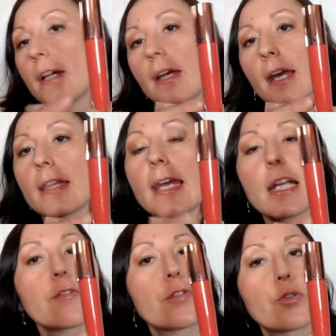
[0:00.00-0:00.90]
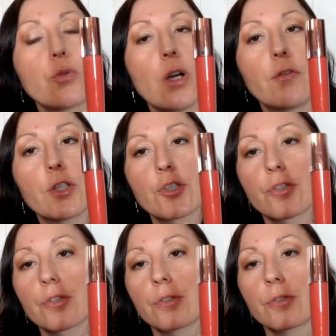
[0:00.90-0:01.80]
And I have 2 of those.
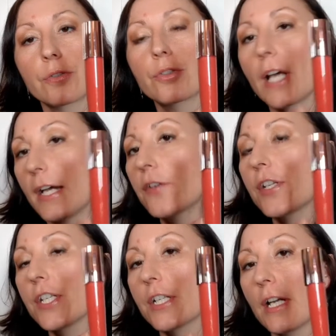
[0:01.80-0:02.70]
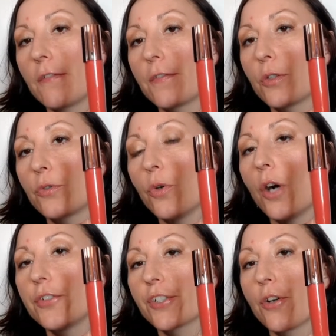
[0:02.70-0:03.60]
I already have 2
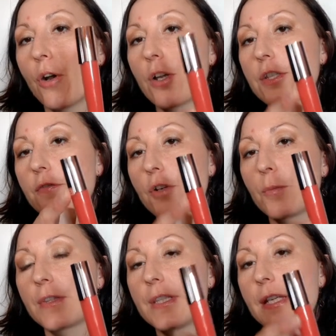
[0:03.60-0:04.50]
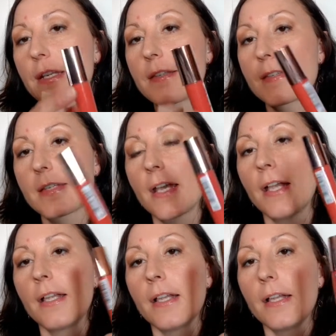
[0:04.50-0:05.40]
other colors from this
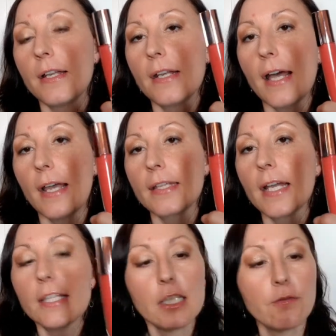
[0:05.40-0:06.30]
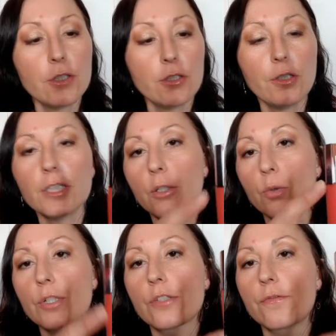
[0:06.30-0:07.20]
line, and even though it
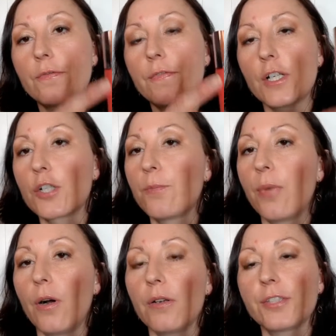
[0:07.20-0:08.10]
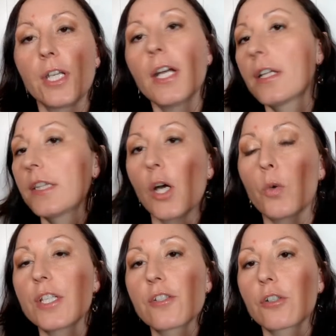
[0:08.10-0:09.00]
looks very bold, no,
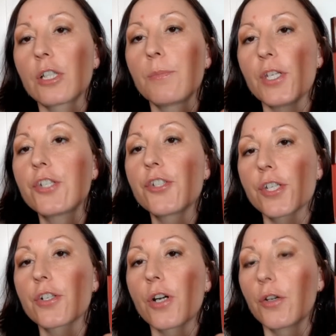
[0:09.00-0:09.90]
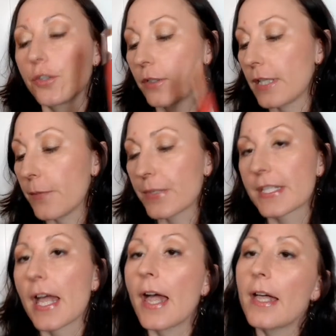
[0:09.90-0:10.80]
it's gonna be sheer on your lips.
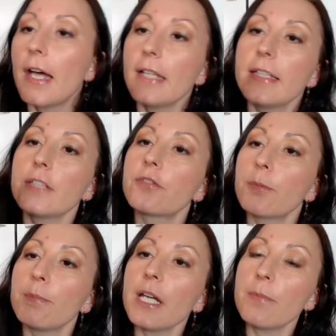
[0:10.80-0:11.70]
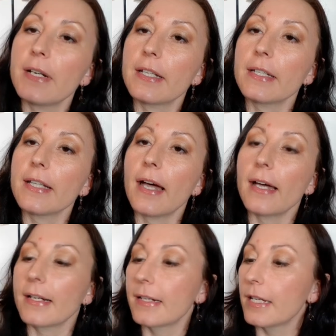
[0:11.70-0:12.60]
And then from Maybelline,
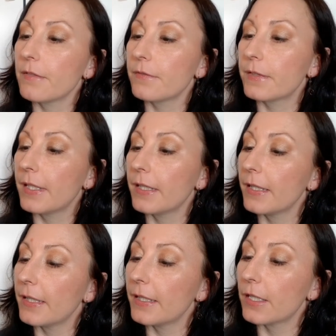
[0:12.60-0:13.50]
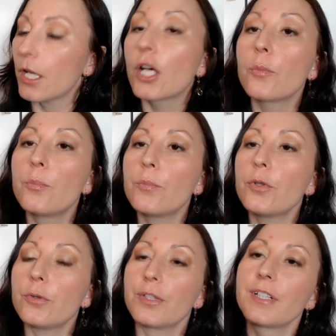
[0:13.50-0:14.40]
I have their
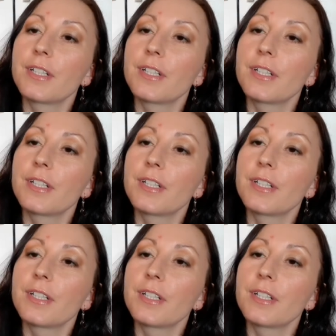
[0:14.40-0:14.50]
Moon.